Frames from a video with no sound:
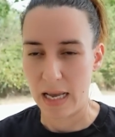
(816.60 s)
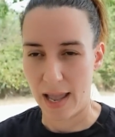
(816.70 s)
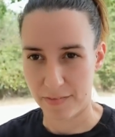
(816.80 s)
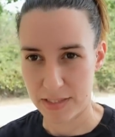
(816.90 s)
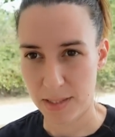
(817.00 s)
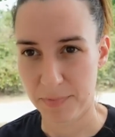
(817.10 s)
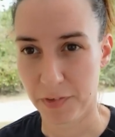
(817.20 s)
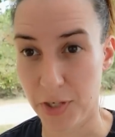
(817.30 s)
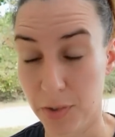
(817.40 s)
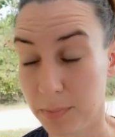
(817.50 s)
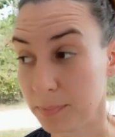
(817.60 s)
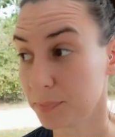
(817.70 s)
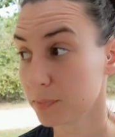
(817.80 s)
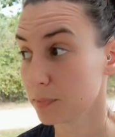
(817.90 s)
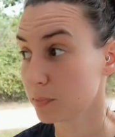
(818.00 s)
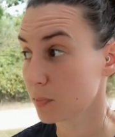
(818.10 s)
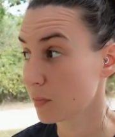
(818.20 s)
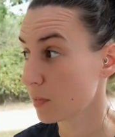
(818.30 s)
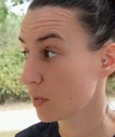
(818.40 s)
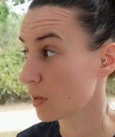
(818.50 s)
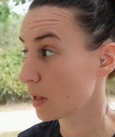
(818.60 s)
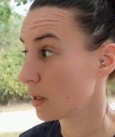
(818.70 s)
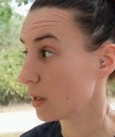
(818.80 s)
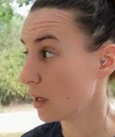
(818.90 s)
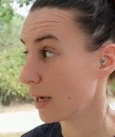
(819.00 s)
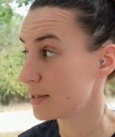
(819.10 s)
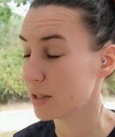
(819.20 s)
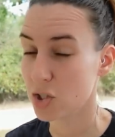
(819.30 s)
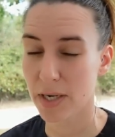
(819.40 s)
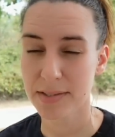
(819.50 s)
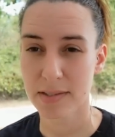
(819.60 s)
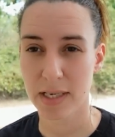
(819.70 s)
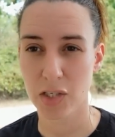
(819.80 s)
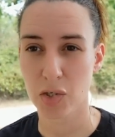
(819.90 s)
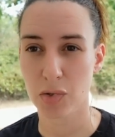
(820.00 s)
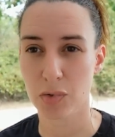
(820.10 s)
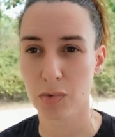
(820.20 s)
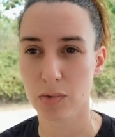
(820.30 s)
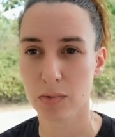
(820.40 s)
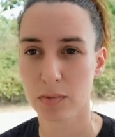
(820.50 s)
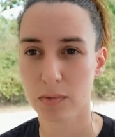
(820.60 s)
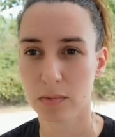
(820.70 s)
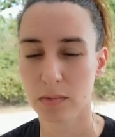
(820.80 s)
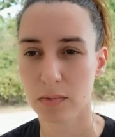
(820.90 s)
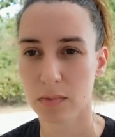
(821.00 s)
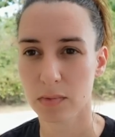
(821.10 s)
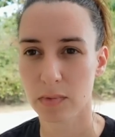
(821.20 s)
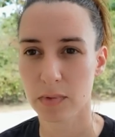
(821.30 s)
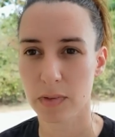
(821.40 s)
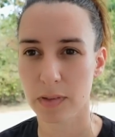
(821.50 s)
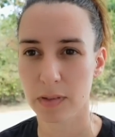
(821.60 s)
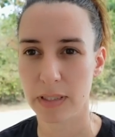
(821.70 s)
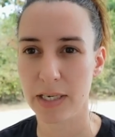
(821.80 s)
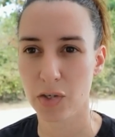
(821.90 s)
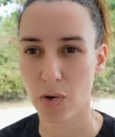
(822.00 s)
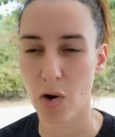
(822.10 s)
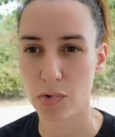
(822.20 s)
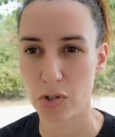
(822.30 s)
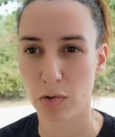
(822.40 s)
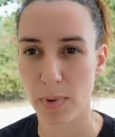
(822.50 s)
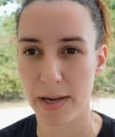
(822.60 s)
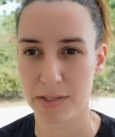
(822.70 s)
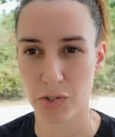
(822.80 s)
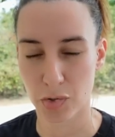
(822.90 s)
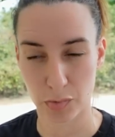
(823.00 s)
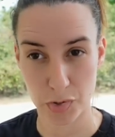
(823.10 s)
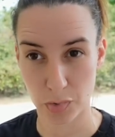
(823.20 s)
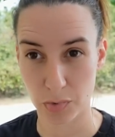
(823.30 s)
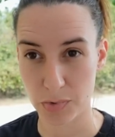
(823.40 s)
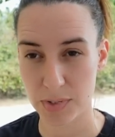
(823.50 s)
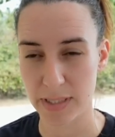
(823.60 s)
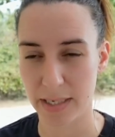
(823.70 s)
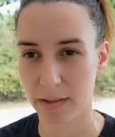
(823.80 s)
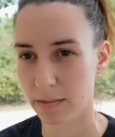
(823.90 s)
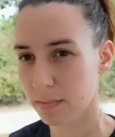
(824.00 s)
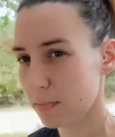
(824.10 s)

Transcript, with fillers: I have a tip for you. I suggest that you get your own toolbox and your own tools, like